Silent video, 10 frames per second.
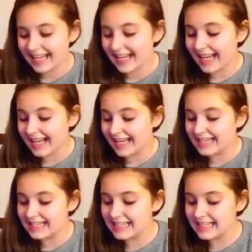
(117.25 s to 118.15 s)

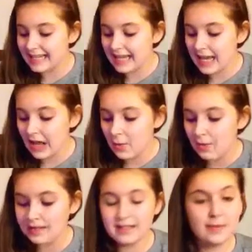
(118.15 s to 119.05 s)
is, what
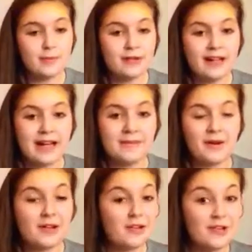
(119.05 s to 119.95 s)
is the number one item
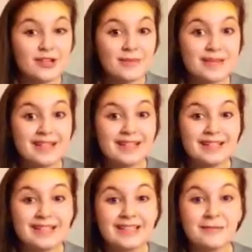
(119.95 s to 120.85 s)
on your Christmas
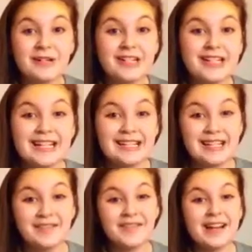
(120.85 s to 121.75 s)
list, which is an
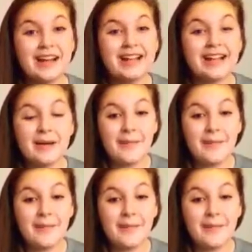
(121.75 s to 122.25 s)
infinity